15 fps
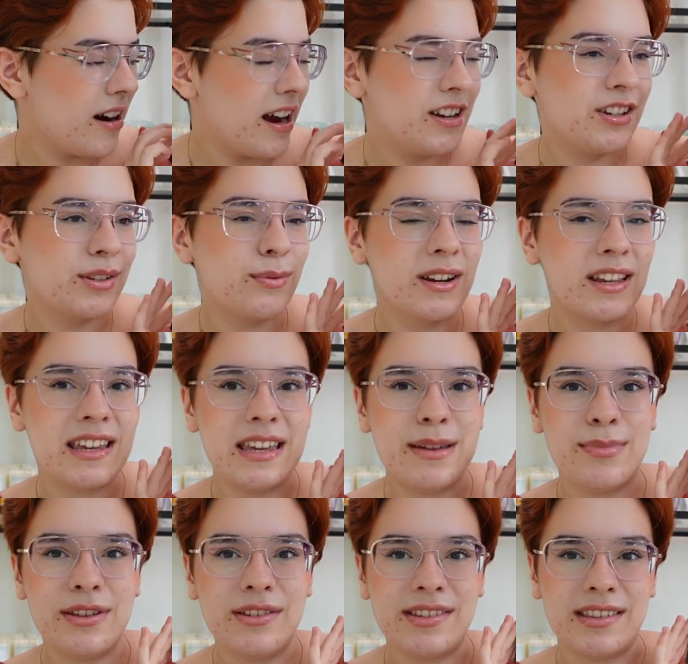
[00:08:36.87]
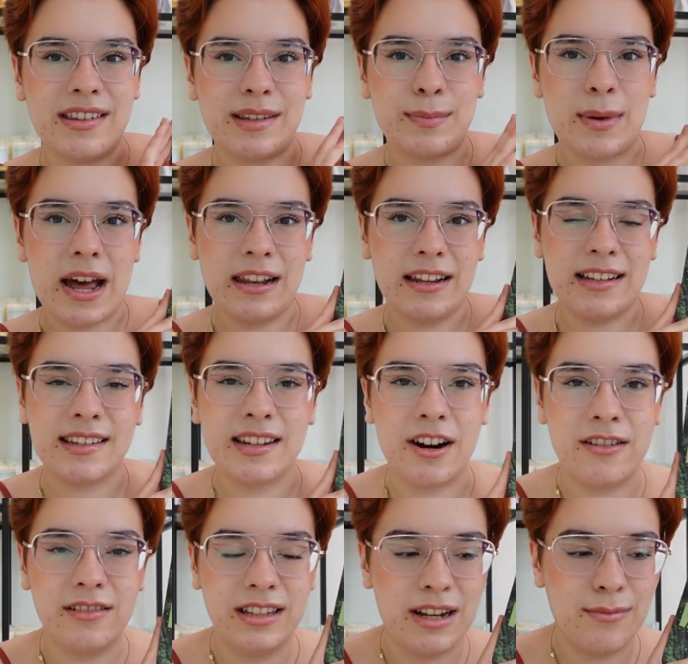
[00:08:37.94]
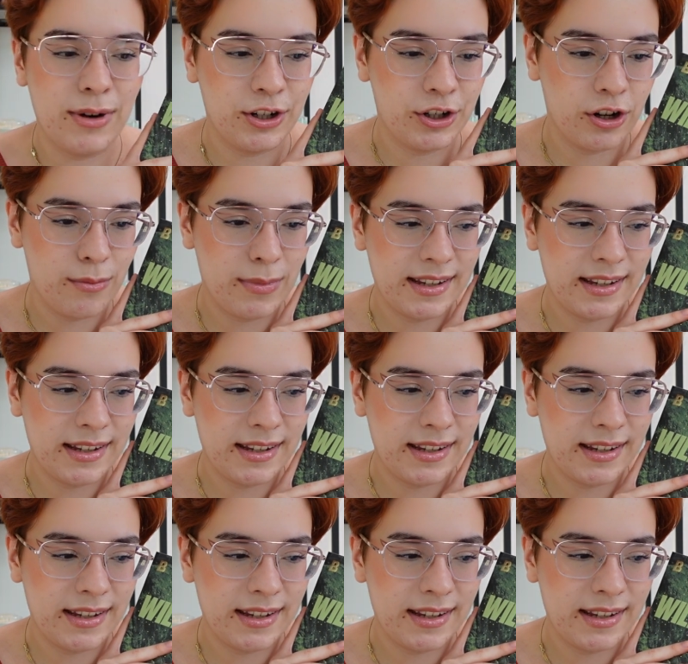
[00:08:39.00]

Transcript: I just want to keep using this palette. It's currently in my shop,